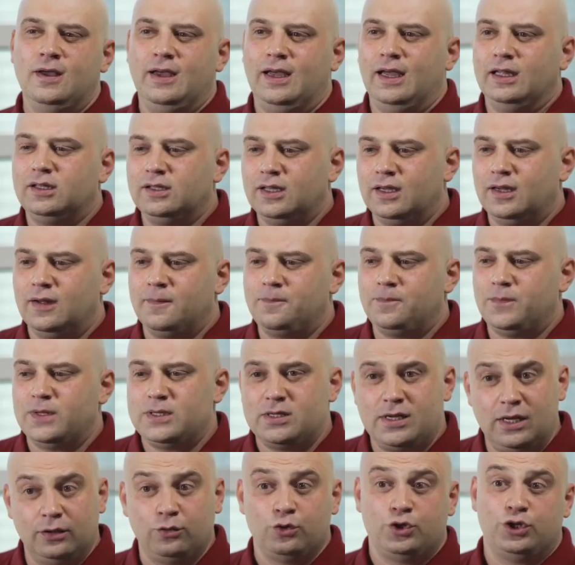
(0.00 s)
This is a new
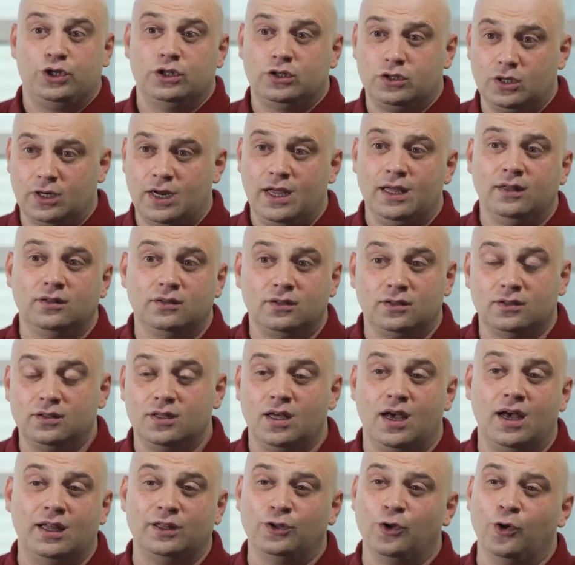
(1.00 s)
trend that will
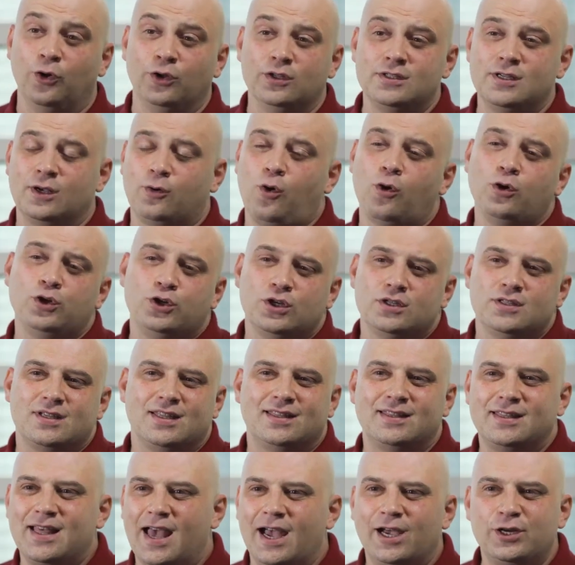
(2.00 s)
end just like the
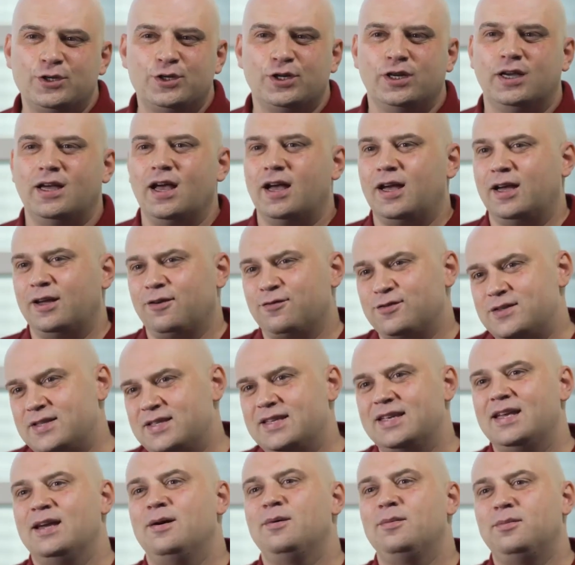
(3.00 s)
previous ones,
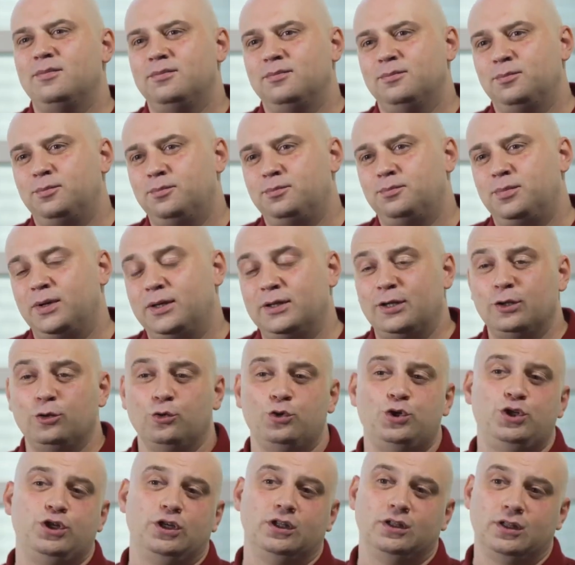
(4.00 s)
if participants in
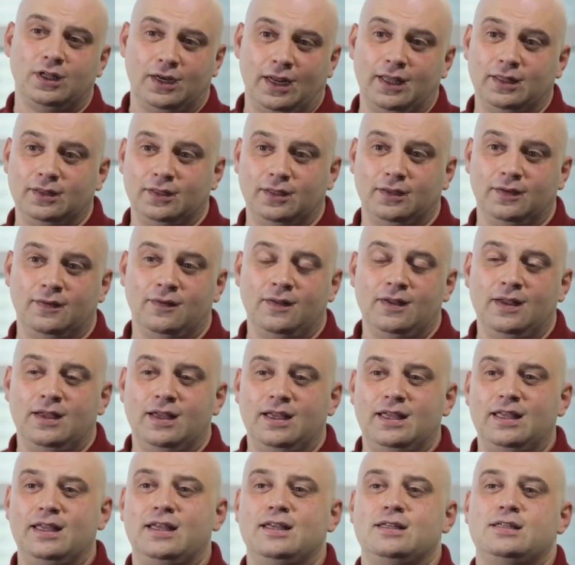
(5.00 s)
the crypto market
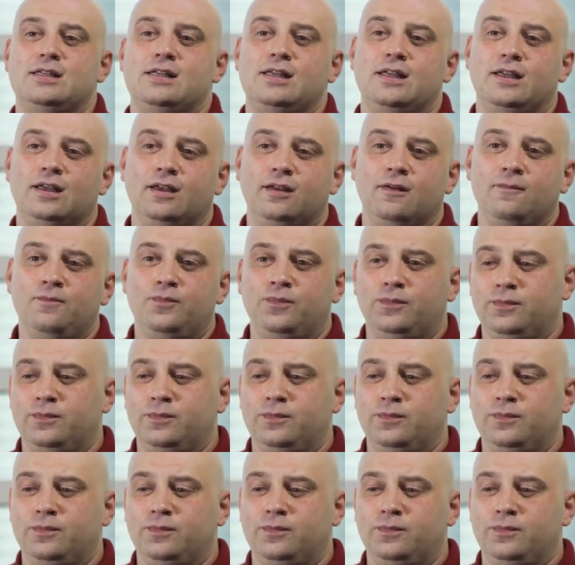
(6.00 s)
don't start